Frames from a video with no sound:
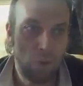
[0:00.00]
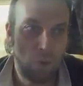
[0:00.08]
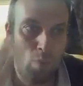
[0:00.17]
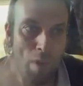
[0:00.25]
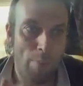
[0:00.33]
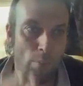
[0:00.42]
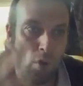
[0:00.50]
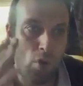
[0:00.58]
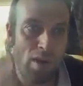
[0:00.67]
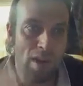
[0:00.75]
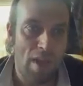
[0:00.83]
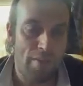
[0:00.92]
One
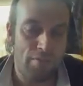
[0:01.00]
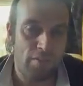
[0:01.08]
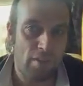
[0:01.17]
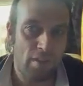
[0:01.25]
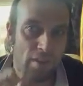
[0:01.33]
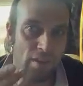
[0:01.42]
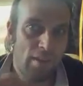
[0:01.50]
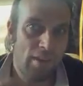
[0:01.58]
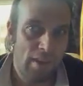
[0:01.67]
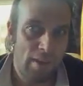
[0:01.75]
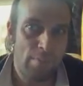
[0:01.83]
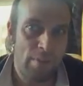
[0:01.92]
more left
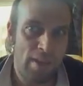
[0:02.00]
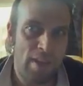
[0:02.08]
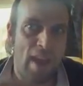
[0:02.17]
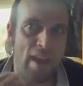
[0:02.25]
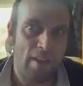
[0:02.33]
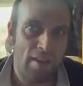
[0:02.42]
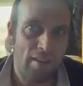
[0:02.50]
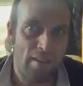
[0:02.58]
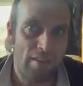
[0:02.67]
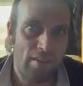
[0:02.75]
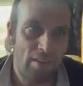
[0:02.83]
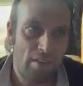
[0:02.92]
in me yet.
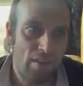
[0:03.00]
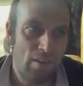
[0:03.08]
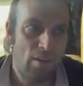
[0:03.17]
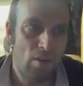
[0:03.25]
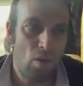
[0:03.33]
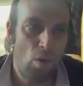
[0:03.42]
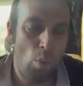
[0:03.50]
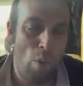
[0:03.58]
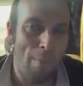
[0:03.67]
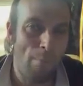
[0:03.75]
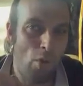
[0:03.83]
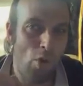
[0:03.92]

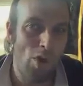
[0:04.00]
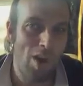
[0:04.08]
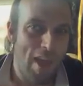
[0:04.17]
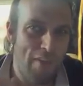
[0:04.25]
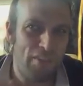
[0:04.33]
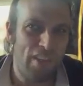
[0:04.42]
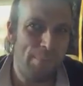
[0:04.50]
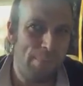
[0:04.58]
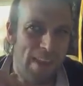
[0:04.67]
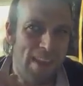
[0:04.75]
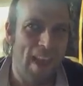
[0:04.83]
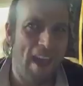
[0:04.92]
One more left in me
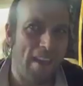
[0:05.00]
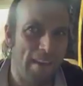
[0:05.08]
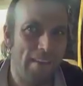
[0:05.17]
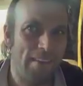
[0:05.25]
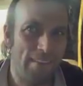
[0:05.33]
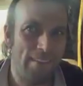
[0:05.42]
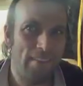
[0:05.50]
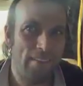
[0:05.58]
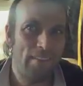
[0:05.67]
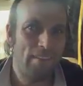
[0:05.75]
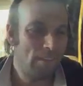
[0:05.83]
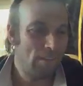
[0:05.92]
yet.
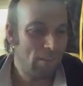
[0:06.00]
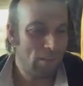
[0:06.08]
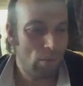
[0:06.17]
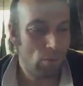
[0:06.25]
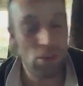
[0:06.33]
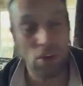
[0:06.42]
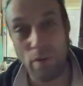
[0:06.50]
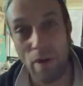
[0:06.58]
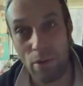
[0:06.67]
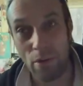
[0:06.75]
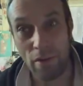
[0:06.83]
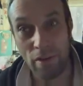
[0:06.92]
Which I
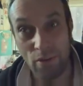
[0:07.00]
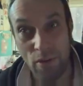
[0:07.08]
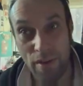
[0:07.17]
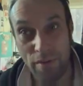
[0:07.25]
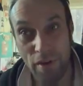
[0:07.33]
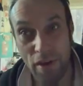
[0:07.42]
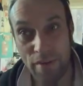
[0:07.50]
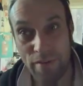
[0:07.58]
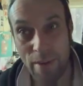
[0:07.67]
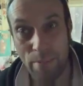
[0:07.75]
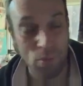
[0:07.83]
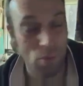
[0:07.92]
wrote on the 23rd of
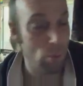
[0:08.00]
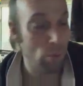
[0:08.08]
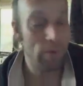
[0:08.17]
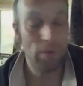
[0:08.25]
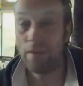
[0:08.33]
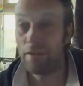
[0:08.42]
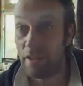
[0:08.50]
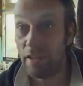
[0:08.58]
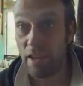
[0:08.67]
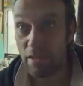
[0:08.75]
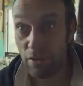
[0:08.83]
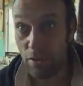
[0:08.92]
April, the
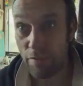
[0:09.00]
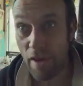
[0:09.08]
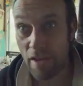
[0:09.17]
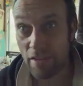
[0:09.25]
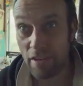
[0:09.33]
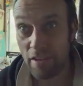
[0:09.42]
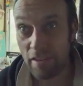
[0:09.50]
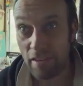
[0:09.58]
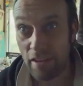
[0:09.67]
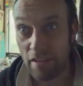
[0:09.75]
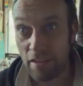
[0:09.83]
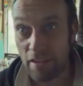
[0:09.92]
year
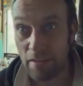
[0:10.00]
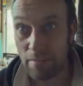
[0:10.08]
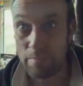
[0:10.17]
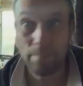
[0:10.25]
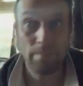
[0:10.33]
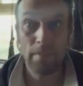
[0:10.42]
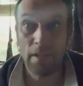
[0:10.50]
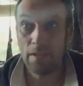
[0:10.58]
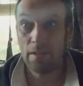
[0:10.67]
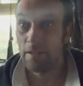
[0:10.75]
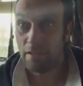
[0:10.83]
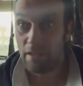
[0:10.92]
2006.
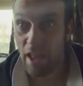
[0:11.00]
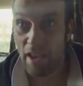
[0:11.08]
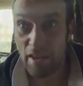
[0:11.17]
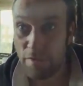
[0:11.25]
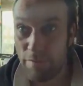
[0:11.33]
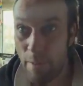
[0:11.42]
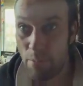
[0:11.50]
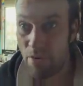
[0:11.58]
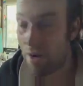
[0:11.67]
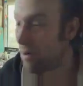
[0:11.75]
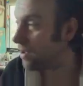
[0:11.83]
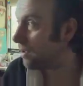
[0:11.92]
Today is
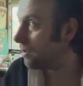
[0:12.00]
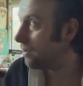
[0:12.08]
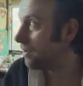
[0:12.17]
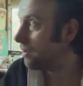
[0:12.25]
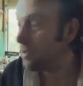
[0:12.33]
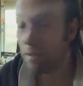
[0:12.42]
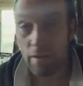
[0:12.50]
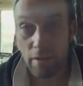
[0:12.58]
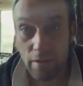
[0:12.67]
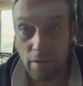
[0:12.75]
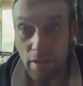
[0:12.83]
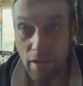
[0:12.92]
February,
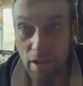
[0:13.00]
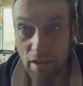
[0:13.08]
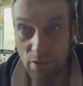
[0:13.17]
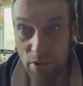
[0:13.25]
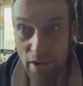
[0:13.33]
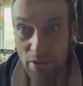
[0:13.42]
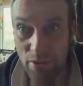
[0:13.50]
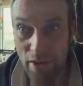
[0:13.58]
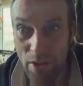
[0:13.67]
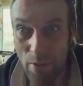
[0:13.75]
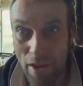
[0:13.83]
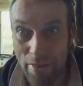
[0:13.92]
the year
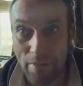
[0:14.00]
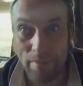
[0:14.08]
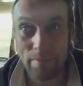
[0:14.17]
2021.